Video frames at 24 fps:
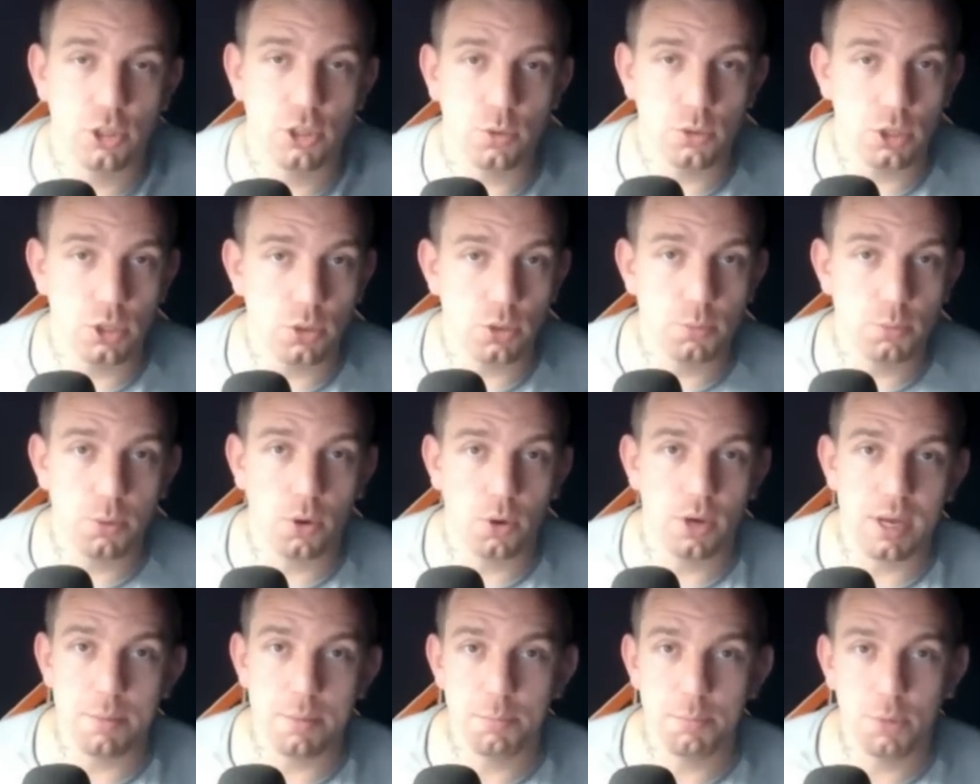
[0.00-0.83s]
So you
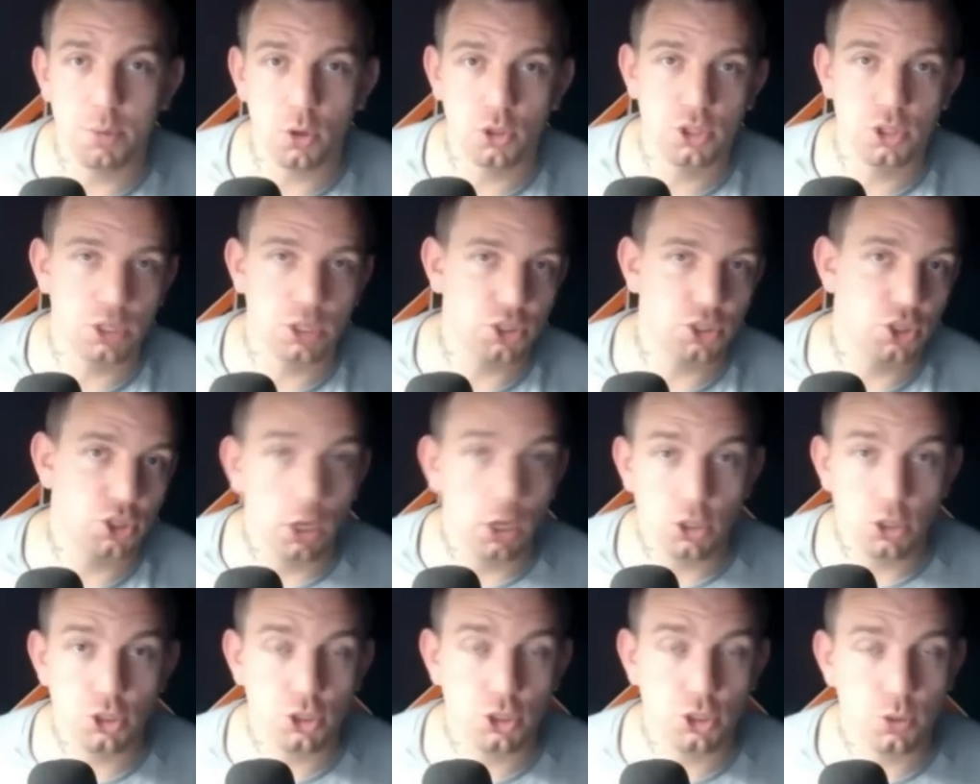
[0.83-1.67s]
put input as
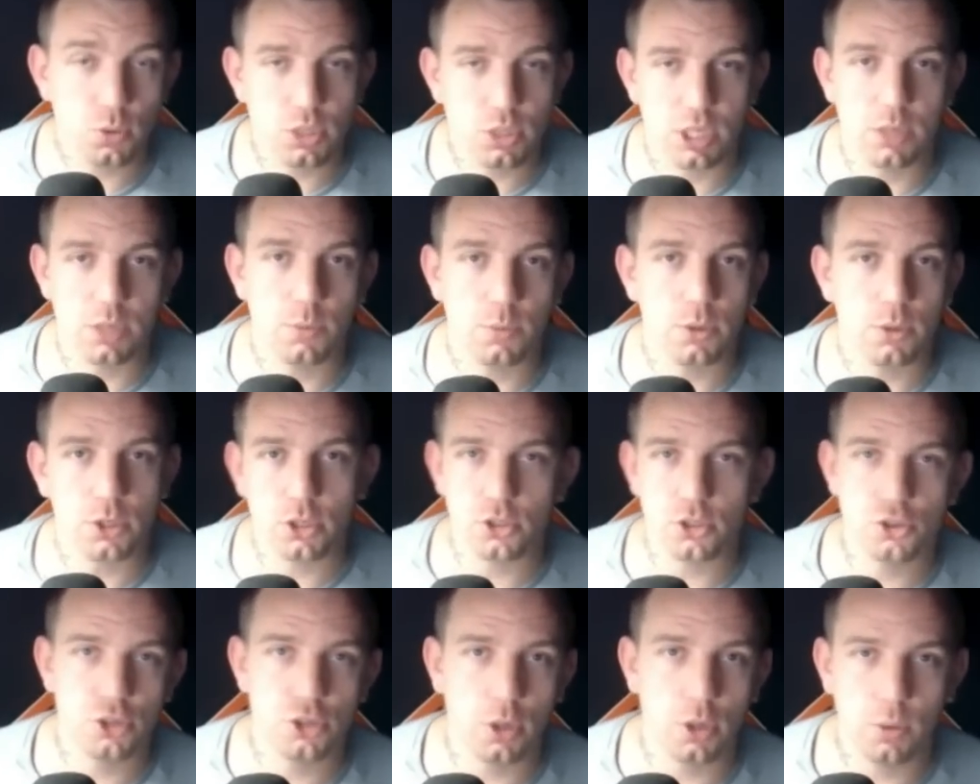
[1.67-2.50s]
shoot and it will
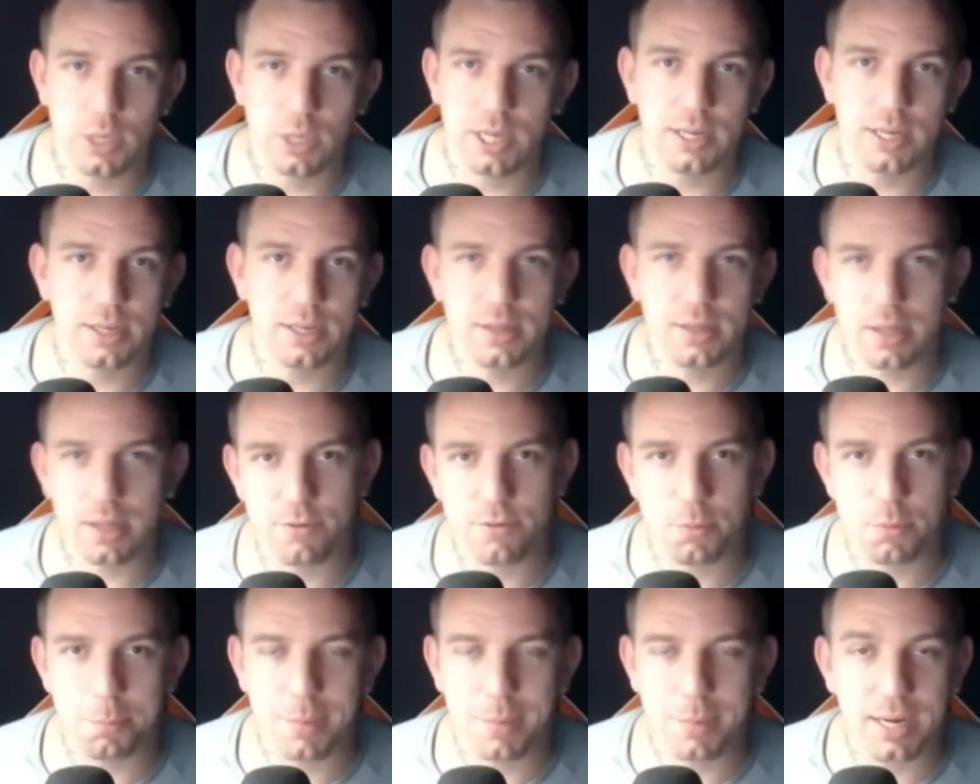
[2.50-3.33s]
control it in a
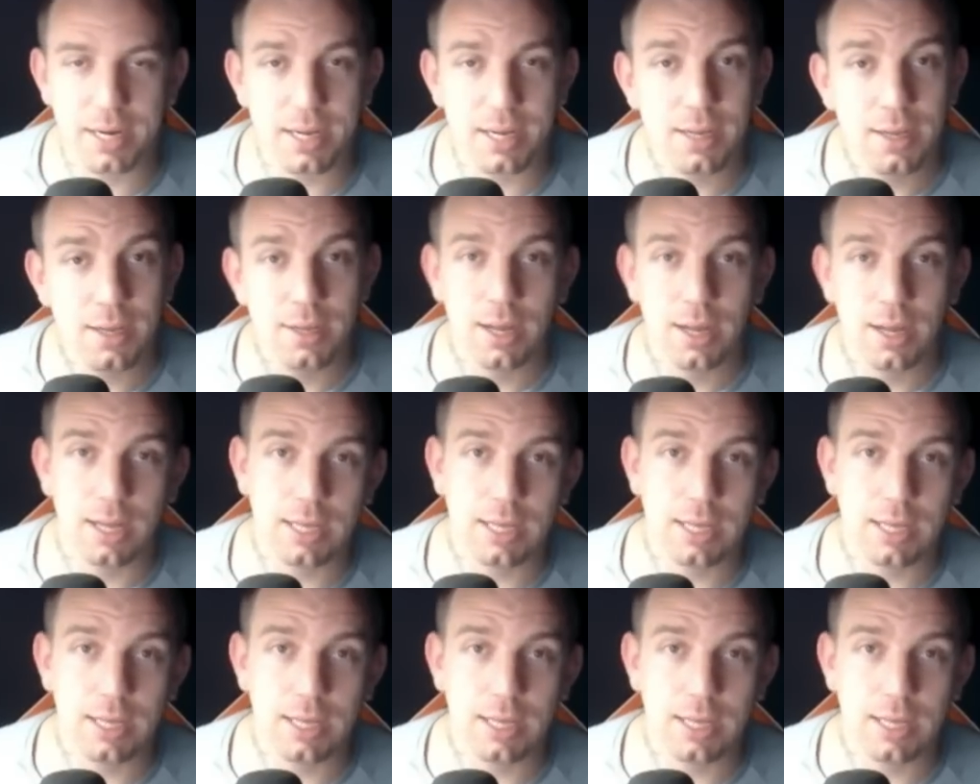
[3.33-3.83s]
different manner,